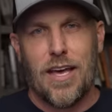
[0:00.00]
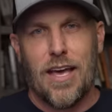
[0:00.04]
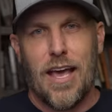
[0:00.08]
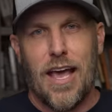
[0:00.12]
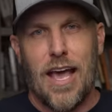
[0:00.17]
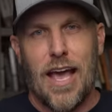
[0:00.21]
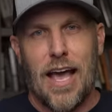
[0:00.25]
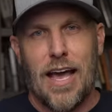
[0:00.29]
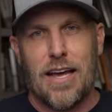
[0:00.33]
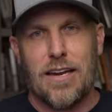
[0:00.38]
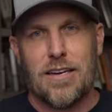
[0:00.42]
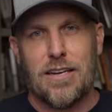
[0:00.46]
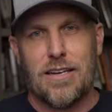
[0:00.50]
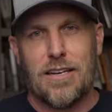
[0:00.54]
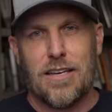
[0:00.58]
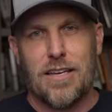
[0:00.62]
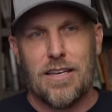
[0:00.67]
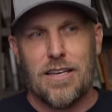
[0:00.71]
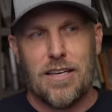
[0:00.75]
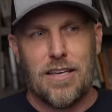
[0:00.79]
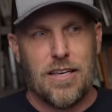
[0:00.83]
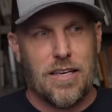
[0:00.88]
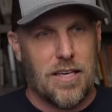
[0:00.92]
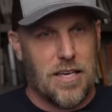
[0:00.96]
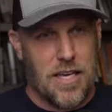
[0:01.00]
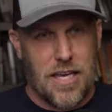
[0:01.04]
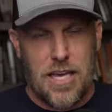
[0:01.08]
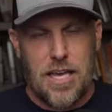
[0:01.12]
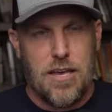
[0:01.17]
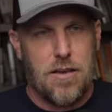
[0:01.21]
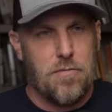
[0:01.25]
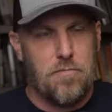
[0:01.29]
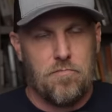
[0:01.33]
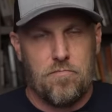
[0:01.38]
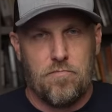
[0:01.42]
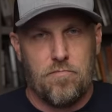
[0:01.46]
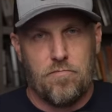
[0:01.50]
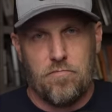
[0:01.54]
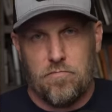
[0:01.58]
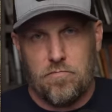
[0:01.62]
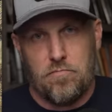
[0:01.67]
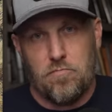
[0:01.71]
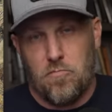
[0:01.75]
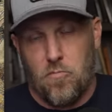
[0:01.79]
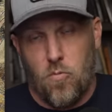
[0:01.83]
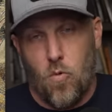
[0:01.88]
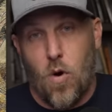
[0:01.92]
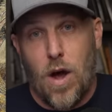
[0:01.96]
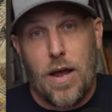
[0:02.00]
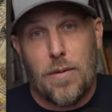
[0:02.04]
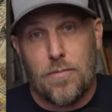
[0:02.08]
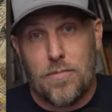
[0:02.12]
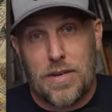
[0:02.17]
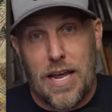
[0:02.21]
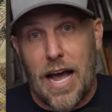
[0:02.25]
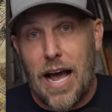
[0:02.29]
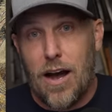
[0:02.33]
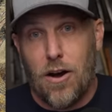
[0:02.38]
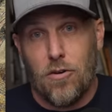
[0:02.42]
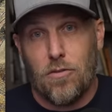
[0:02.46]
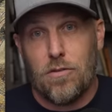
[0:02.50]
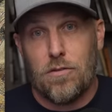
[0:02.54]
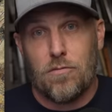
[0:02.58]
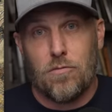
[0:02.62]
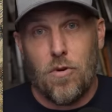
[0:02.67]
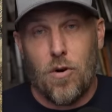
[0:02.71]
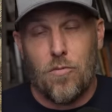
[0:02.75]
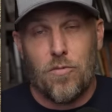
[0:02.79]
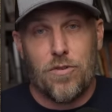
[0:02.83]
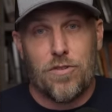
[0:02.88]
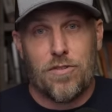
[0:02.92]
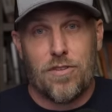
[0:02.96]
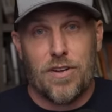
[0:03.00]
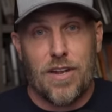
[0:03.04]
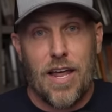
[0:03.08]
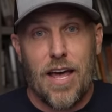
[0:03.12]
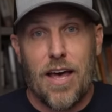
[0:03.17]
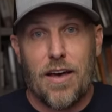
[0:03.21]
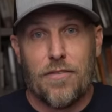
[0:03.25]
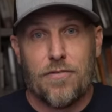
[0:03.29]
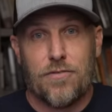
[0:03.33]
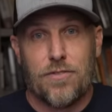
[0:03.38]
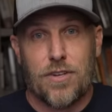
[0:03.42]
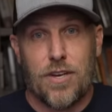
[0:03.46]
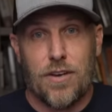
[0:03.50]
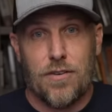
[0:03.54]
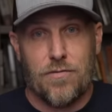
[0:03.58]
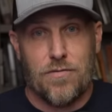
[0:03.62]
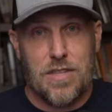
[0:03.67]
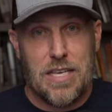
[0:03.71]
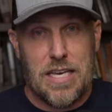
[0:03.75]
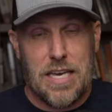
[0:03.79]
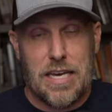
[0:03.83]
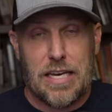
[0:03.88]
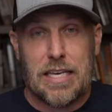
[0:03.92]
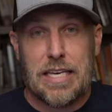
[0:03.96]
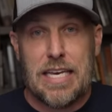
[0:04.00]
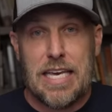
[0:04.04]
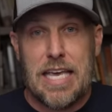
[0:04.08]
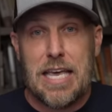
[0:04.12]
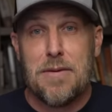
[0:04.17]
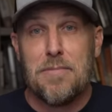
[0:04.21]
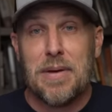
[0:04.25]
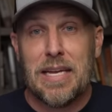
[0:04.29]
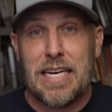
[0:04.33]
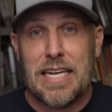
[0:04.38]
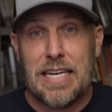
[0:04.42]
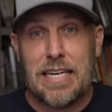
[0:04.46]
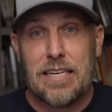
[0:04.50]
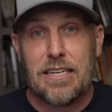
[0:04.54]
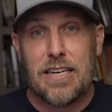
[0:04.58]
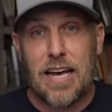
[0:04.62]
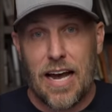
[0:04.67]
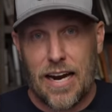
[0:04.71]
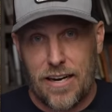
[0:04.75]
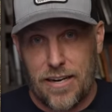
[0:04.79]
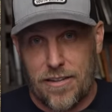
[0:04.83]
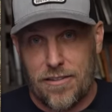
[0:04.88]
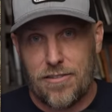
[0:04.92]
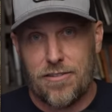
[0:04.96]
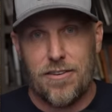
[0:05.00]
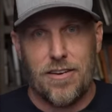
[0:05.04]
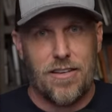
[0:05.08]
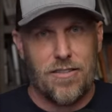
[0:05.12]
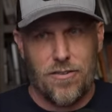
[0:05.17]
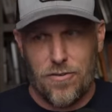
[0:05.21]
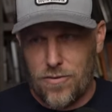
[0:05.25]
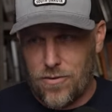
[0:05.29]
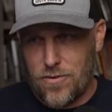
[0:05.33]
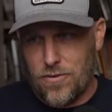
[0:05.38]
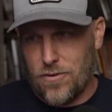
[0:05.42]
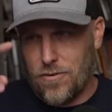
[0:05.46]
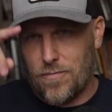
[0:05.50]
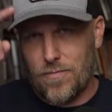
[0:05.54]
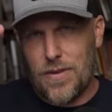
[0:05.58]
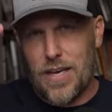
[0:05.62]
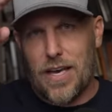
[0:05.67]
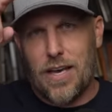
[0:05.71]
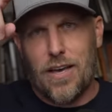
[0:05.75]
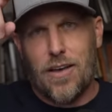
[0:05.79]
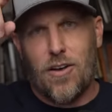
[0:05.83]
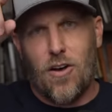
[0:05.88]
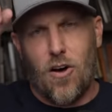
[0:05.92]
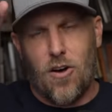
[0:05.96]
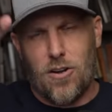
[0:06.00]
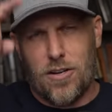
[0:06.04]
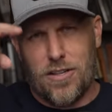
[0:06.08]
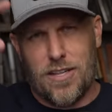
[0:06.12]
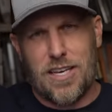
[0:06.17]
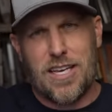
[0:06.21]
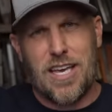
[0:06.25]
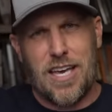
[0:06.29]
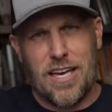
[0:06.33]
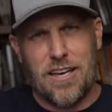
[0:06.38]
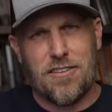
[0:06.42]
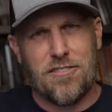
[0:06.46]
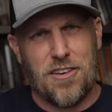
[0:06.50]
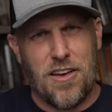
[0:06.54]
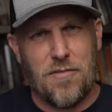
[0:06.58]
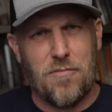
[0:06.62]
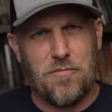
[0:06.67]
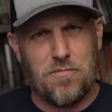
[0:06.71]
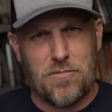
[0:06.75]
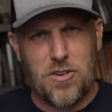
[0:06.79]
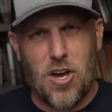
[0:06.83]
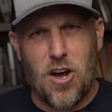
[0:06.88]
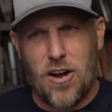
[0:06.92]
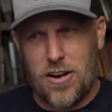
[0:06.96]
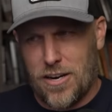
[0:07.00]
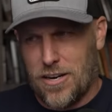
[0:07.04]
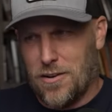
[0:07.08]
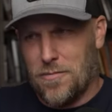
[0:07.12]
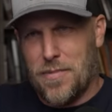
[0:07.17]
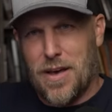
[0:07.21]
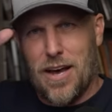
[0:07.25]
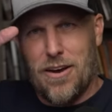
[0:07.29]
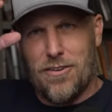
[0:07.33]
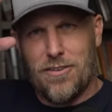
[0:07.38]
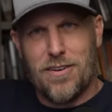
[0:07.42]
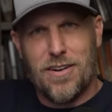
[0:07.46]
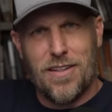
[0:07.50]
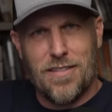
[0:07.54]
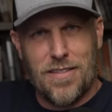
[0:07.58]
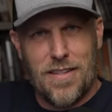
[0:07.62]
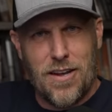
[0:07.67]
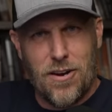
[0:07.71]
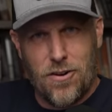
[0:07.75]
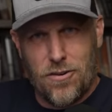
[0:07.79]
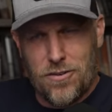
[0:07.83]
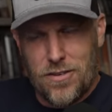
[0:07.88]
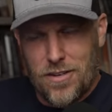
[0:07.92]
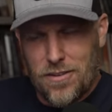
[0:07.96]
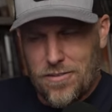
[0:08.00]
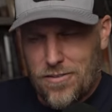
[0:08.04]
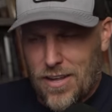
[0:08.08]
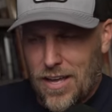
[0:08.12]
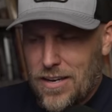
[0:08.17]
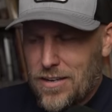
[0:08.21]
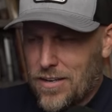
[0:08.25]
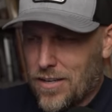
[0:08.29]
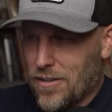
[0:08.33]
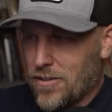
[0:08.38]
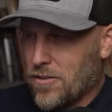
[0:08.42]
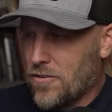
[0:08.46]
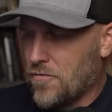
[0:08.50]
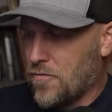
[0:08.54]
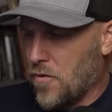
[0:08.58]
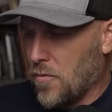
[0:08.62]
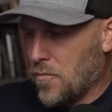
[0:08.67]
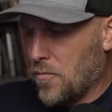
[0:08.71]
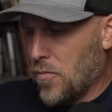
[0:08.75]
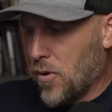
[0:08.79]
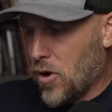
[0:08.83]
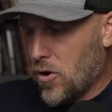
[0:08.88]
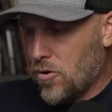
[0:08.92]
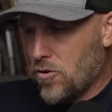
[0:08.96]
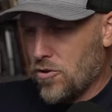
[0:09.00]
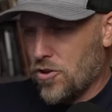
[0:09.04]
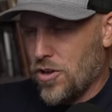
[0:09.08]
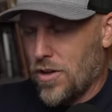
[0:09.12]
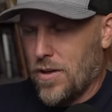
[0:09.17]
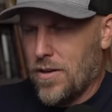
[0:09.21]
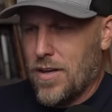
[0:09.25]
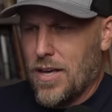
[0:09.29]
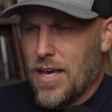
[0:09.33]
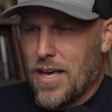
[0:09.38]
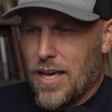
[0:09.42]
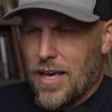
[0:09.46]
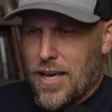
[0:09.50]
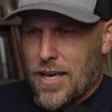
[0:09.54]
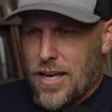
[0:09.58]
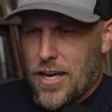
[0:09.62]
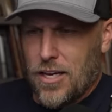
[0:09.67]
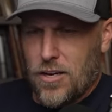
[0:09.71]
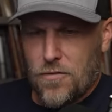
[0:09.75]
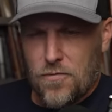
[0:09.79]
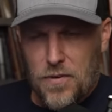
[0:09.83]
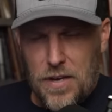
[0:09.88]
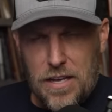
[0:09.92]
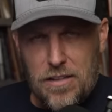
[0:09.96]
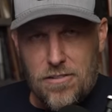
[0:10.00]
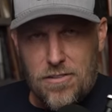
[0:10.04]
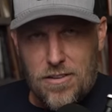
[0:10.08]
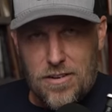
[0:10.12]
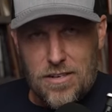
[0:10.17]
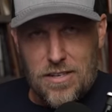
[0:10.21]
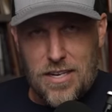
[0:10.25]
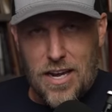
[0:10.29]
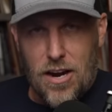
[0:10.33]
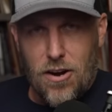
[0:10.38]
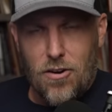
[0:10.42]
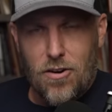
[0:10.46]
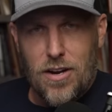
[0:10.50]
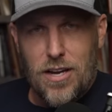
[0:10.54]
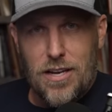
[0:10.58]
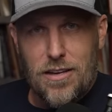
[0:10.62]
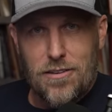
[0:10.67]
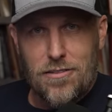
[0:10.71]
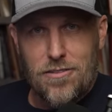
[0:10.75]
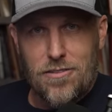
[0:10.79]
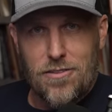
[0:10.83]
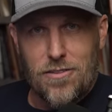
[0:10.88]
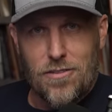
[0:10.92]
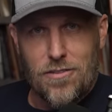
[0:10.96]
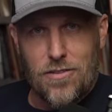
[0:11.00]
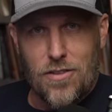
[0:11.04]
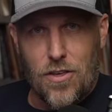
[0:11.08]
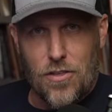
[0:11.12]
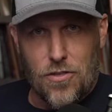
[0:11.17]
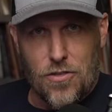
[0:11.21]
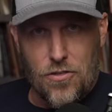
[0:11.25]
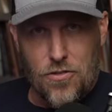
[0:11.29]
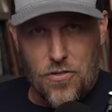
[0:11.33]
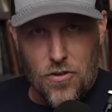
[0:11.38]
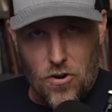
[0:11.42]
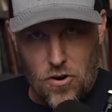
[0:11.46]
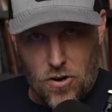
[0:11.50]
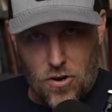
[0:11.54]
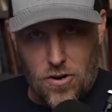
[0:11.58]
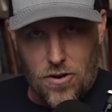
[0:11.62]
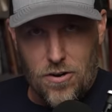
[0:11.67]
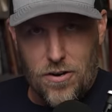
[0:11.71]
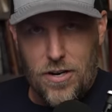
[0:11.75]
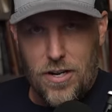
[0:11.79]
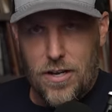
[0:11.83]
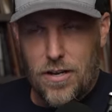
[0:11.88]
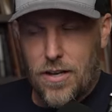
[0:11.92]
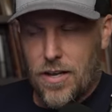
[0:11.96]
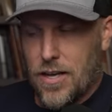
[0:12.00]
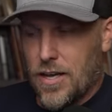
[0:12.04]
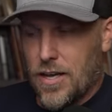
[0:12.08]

and he wiped out what was left of the Achaemenid dynasty. Those are all of the kings I'm talking about and their descendants from Persia. He defeats Darius III